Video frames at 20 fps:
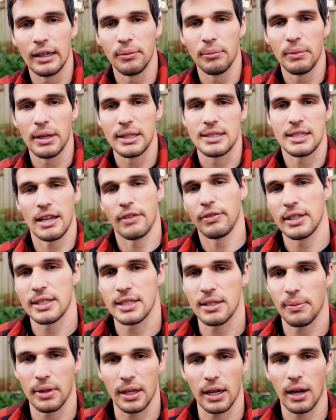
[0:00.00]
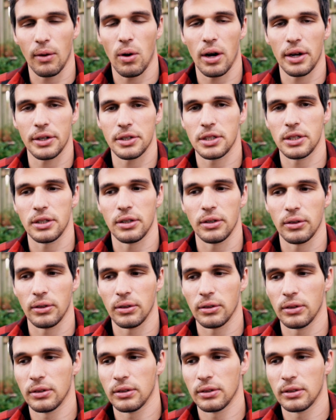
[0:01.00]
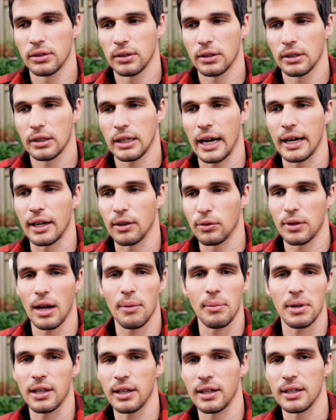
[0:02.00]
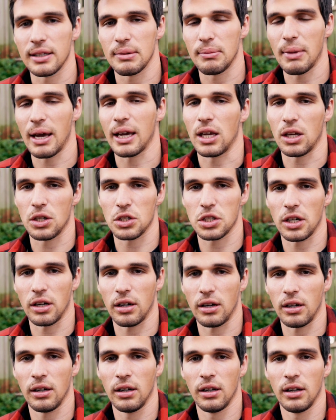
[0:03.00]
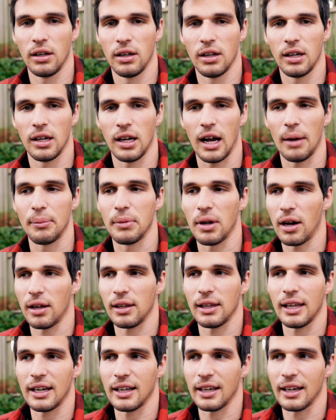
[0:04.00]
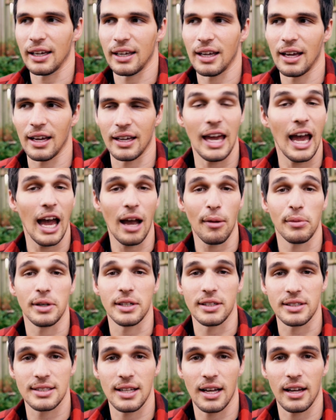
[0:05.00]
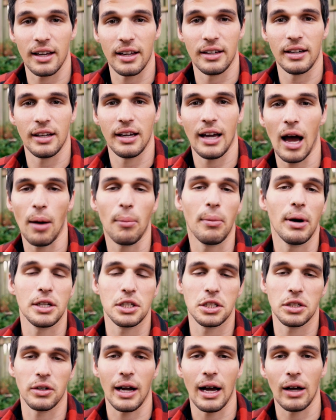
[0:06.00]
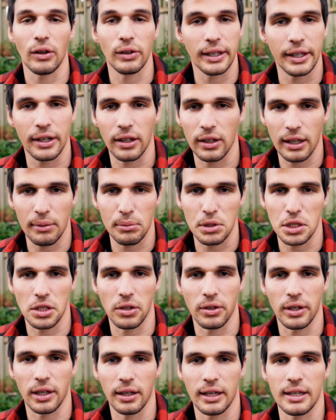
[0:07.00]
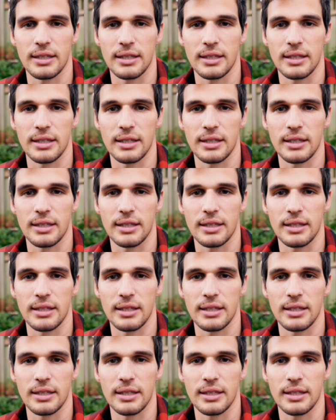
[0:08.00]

It's definitely something I want to kind of remedy, and making sure I'm not letting a camera decide how much or how little I'm shooting.